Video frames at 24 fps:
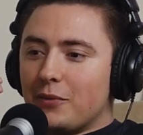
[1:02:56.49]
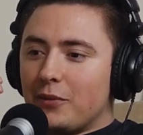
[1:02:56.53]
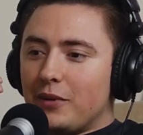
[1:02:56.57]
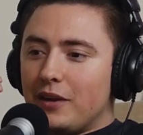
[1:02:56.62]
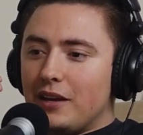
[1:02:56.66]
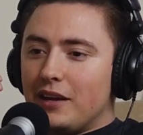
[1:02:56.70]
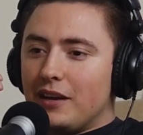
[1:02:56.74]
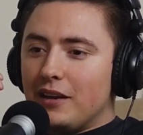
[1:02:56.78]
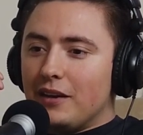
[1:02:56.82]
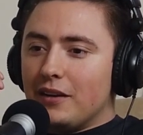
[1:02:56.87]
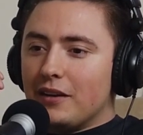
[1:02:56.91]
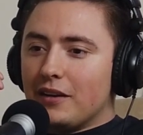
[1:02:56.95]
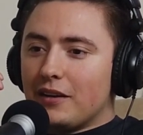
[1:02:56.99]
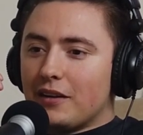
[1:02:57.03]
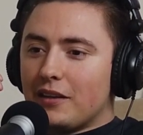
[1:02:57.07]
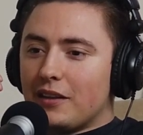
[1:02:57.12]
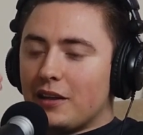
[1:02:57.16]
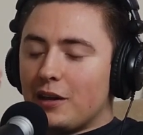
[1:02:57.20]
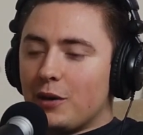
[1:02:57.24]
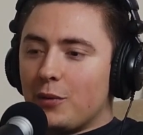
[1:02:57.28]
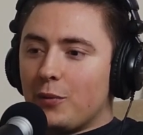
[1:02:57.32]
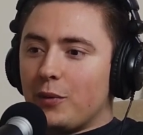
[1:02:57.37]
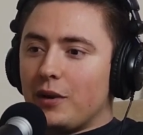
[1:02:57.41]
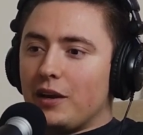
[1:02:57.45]
we
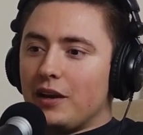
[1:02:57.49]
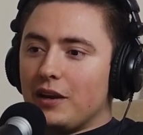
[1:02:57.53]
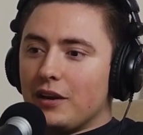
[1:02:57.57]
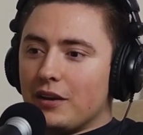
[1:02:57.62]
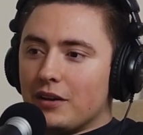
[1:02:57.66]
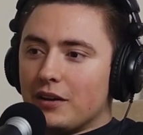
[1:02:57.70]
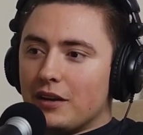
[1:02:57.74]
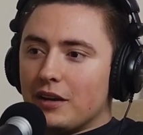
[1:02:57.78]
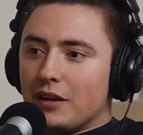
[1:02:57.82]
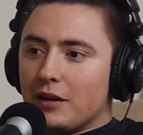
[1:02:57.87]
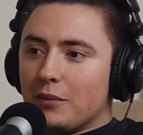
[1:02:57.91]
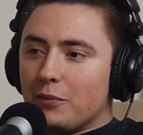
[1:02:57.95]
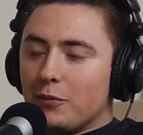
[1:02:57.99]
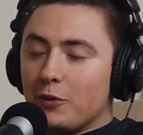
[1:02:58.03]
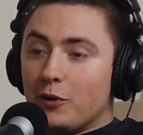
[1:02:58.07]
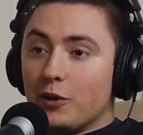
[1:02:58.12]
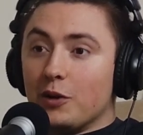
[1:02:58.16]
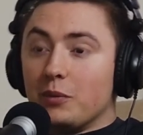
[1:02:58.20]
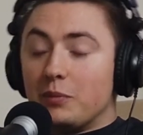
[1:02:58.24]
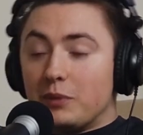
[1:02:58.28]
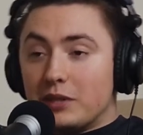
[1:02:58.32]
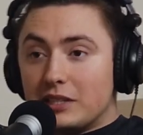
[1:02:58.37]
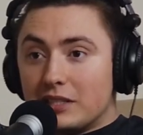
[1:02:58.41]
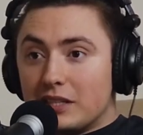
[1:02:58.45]
think we're in a
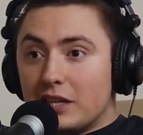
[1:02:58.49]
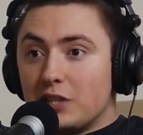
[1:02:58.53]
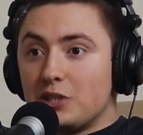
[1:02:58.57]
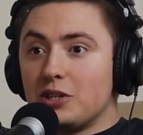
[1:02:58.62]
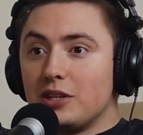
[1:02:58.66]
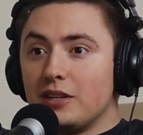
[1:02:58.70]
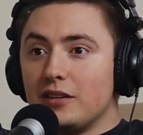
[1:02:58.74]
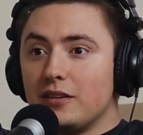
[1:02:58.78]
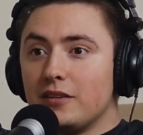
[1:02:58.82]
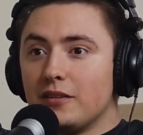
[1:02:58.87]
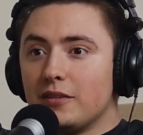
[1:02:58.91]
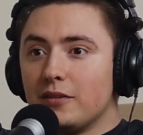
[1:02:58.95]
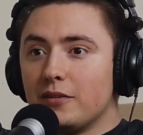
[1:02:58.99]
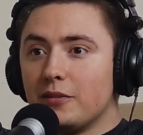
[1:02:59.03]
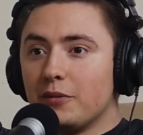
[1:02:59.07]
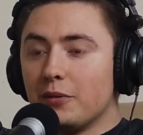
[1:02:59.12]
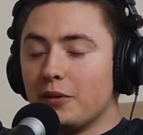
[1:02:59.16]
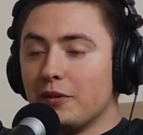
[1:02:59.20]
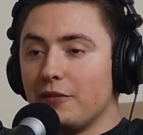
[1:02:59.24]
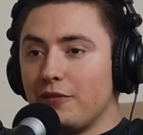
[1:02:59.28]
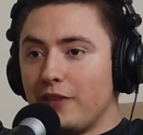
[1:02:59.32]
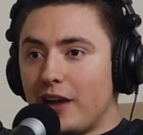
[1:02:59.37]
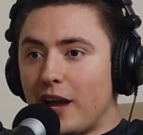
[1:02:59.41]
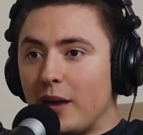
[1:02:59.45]
good position
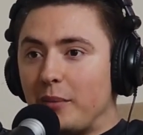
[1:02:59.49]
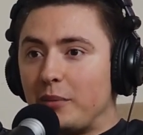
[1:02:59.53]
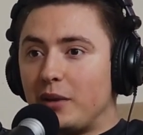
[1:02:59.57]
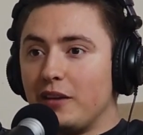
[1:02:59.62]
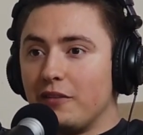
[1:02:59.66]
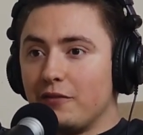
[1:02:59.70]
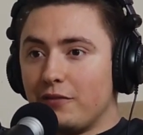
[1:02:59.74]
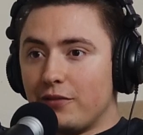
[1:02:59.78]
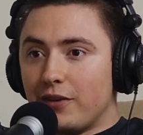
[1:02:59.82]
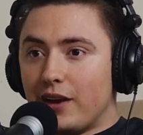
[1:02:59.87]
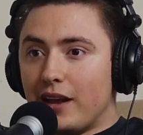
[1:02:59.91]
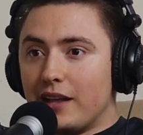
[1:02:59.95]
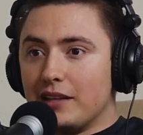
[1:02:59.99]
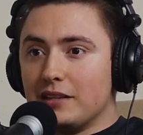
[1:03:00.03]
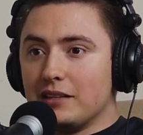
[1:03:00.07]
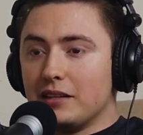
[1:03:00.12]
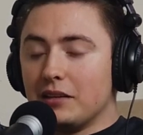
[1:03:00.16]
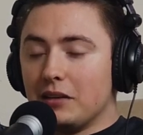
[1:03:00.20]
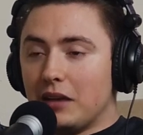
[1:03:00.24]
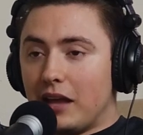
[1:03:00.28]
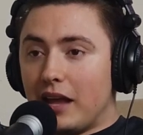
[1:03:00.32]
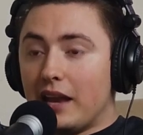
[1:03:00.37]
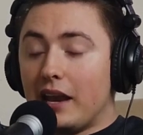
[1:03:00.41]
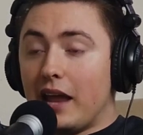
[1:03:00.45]
with family and friends
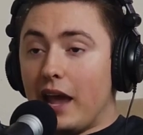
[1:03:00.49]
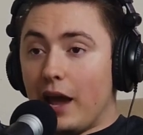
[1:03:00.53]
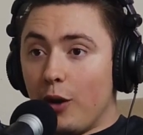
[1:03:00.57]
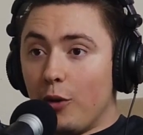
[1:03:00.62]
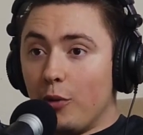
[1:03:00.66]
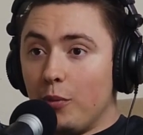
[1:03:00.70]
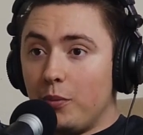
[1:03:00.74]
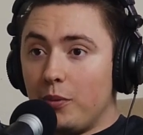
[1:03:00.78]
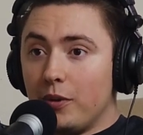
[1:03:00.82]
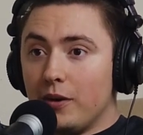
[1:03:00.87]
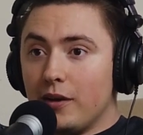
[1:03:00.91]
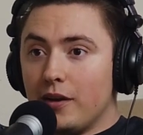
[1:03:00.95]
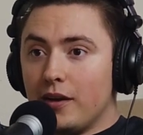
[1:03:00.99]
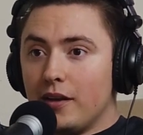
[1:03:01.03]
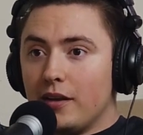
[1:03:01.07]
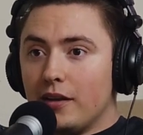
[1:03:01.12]
and help,